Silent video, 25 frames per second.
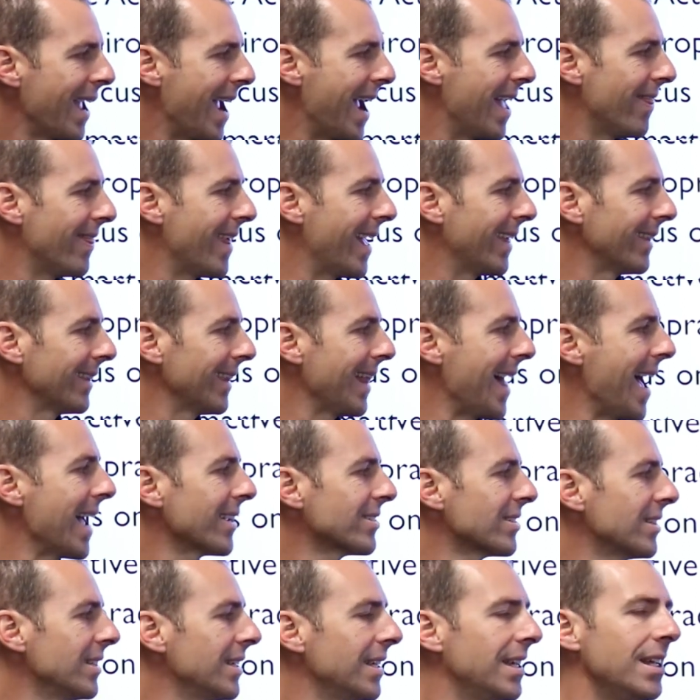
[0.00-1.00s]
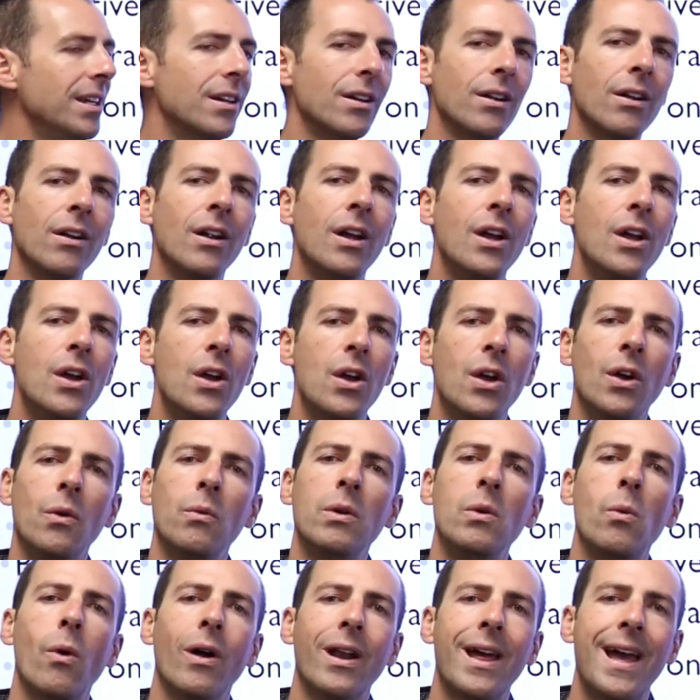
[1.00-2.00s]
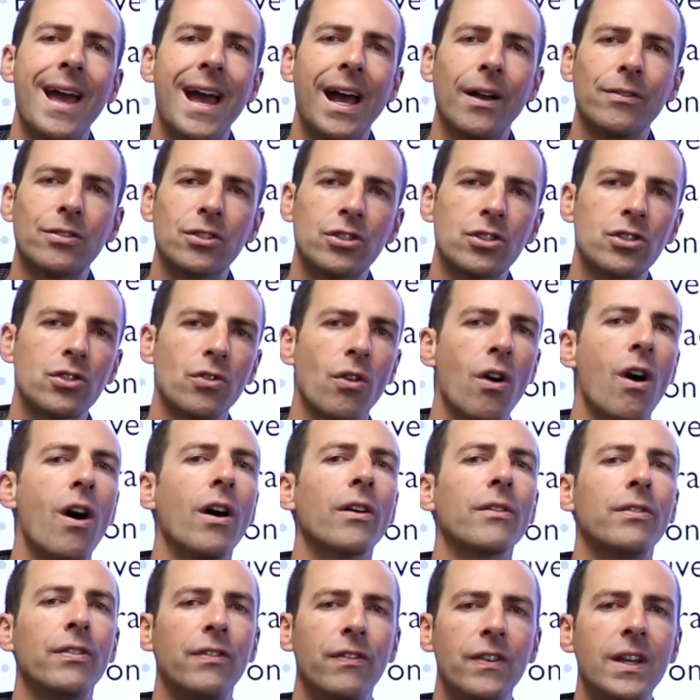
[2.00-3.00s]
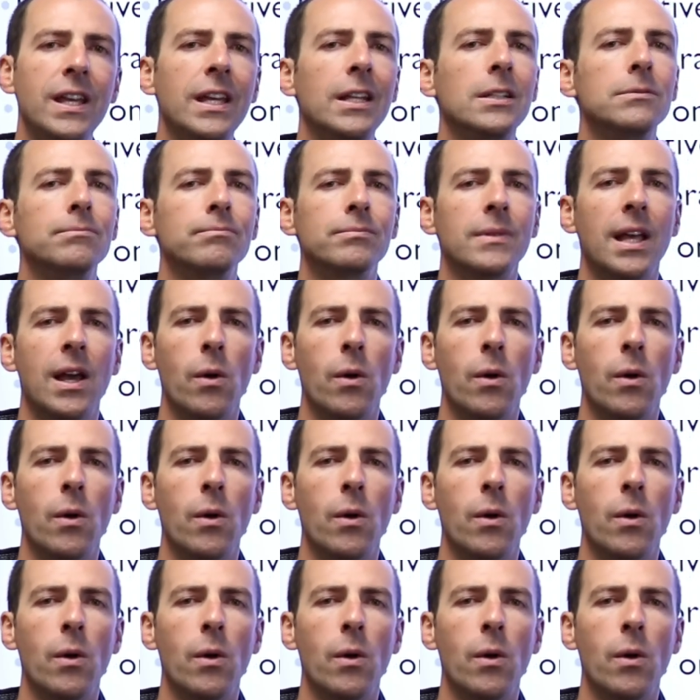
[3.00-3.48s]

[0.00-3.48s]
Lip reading: And then lastly here, we want to have strong feet.